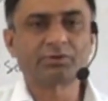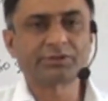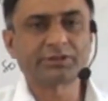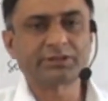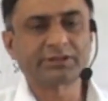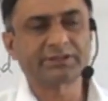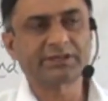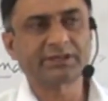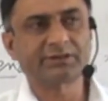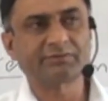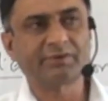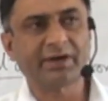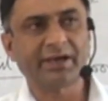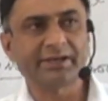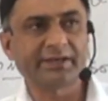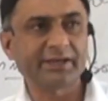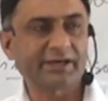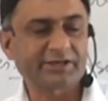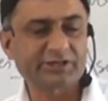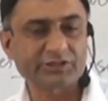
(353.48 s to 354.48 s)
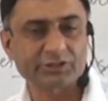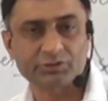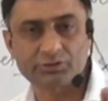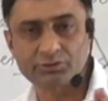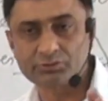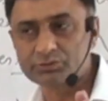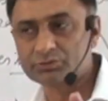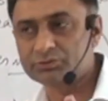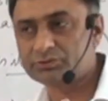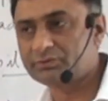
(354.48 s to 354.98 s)
things that why not
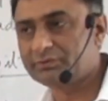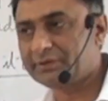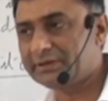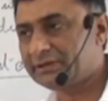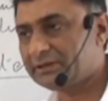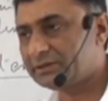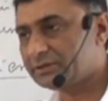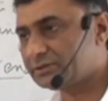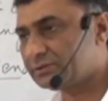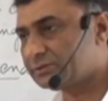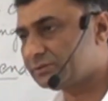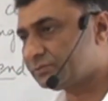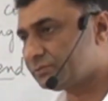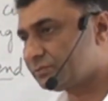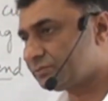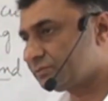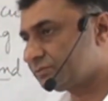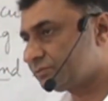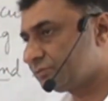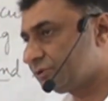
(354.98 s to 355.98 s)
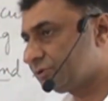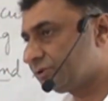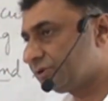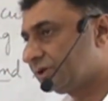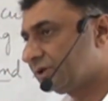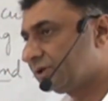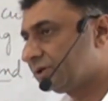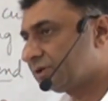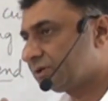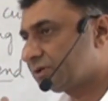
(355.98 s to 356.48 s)

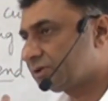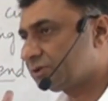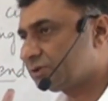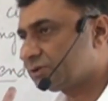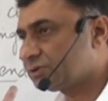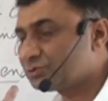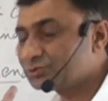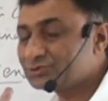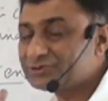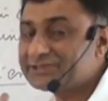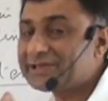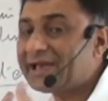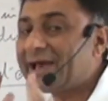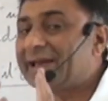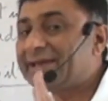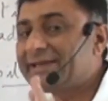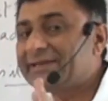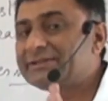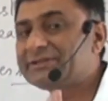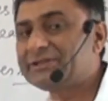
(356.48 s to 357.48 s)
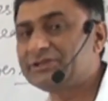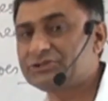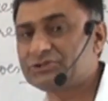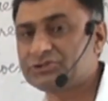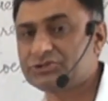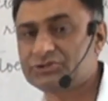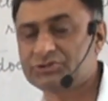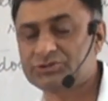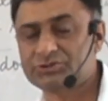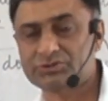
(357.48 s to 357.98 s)
to challenge
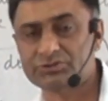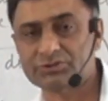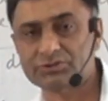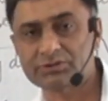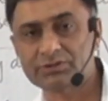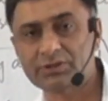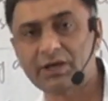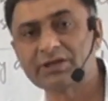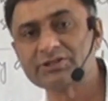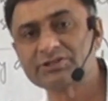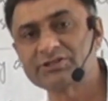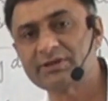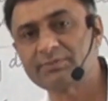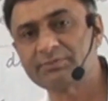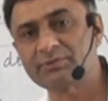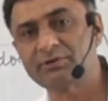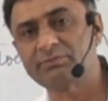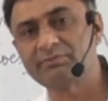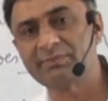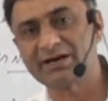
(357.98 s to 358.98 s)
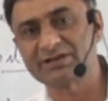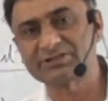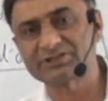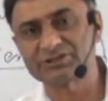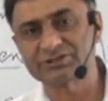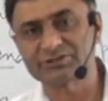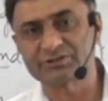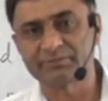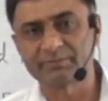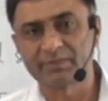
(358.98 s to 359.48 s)
this concept of
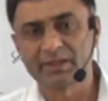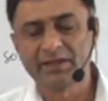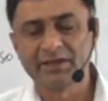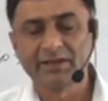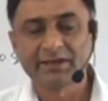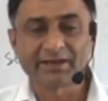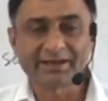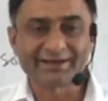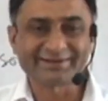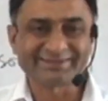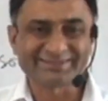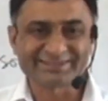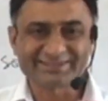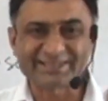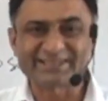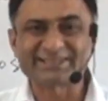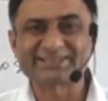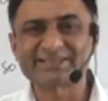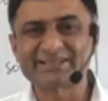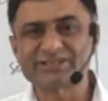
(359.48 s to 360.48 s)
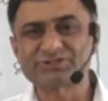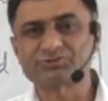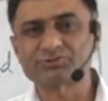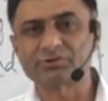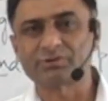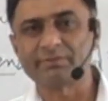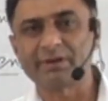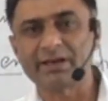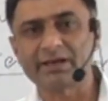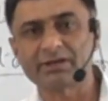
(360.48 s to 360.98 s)
Marxism and this
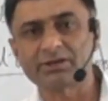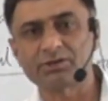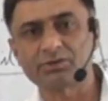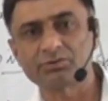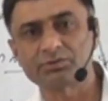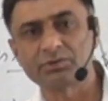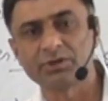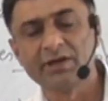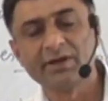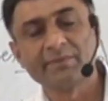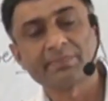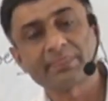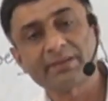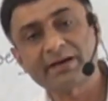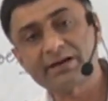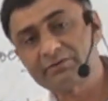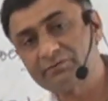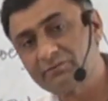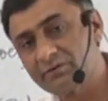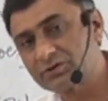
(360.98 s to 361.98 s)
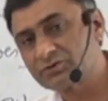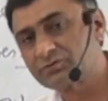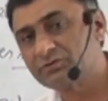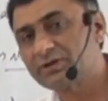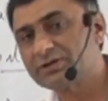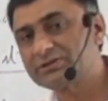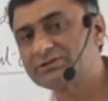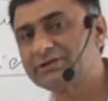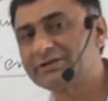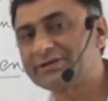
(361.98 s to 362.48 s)
contextual background. And what
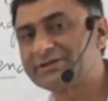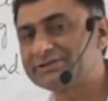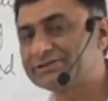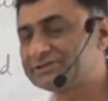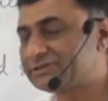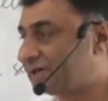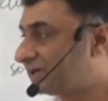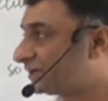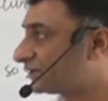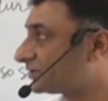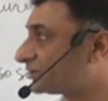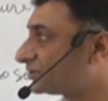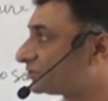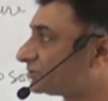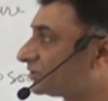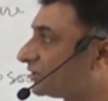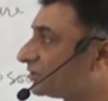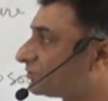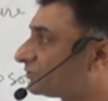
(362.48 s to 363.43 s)
was the result? Result